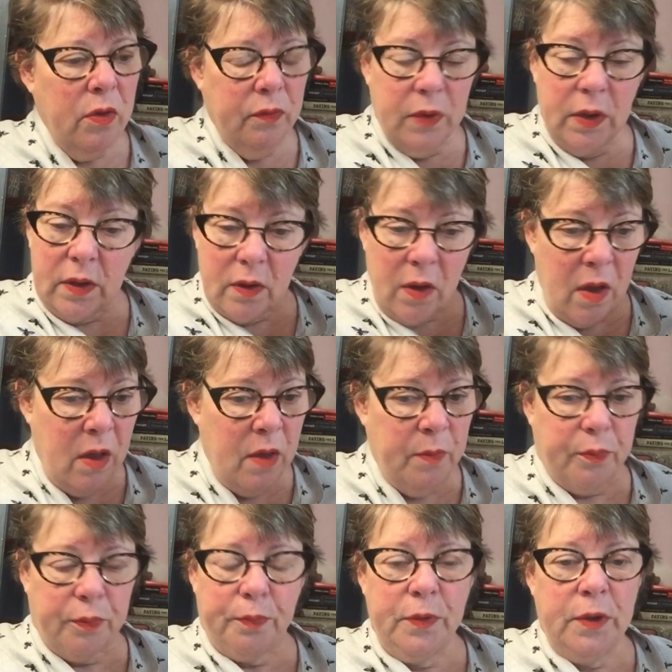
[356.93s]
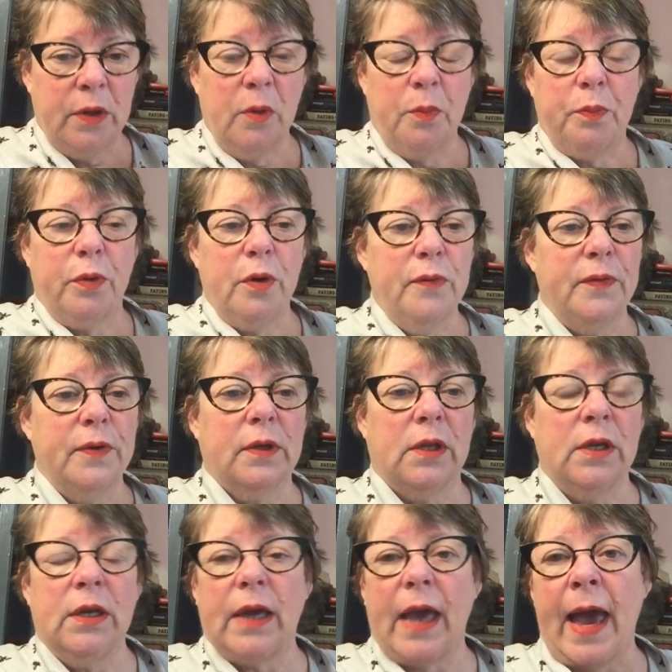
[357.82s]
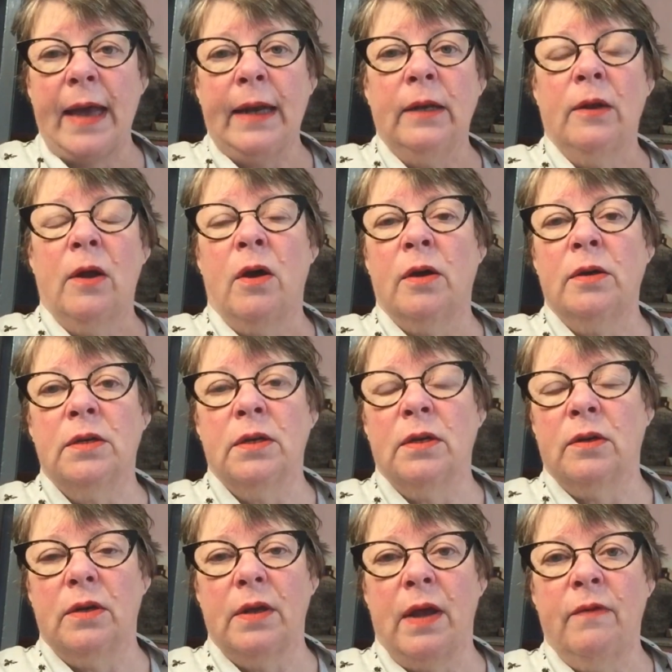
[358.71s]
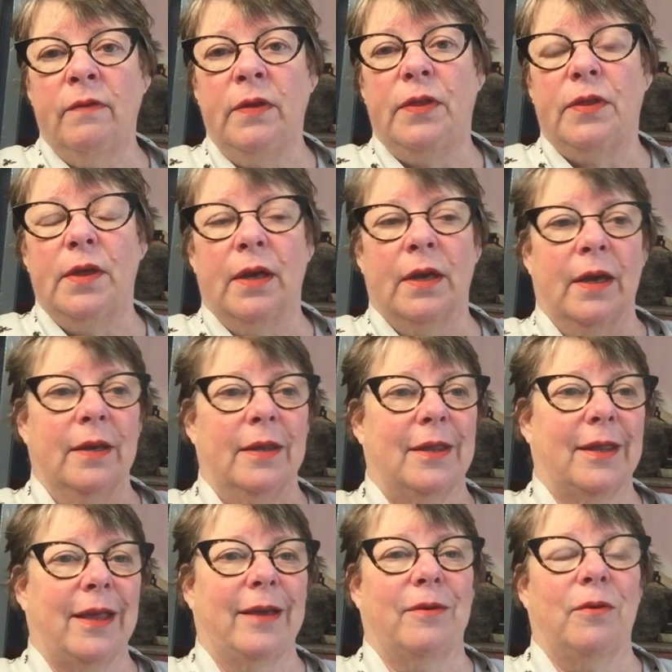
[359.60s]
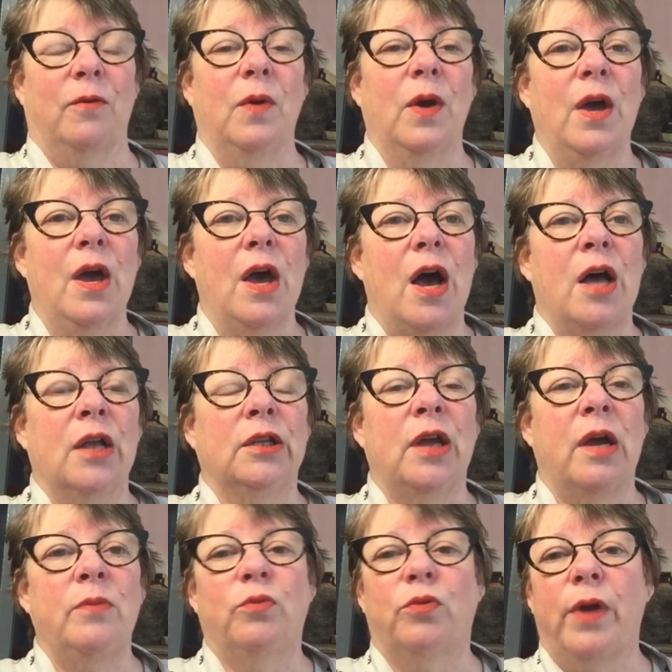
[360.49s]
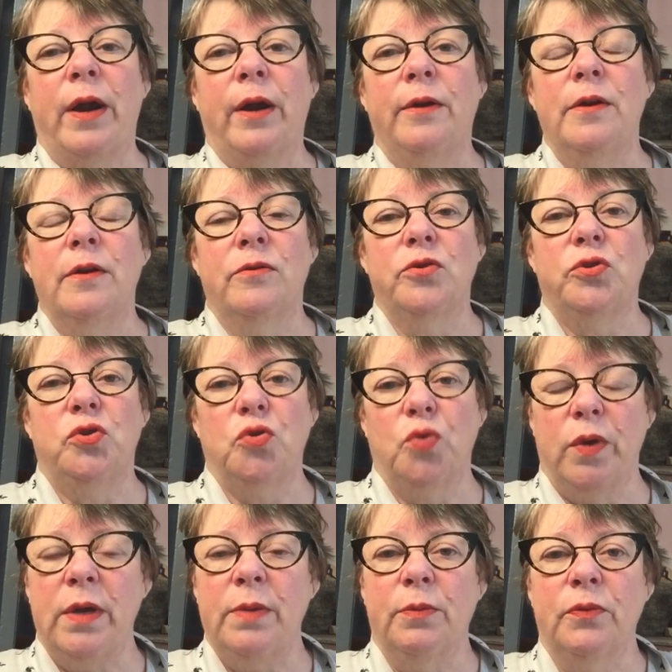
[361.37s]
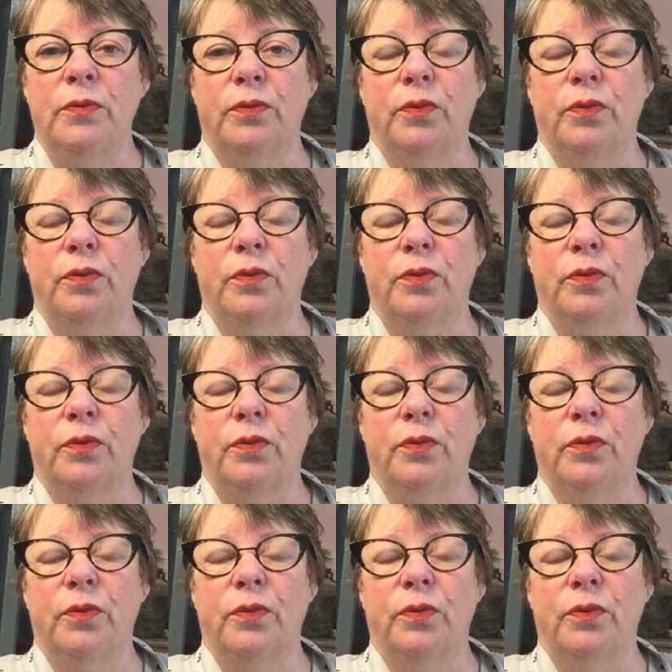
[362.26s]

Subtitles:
It's all perfectly cataloged and everything. It's like a librarian's dream of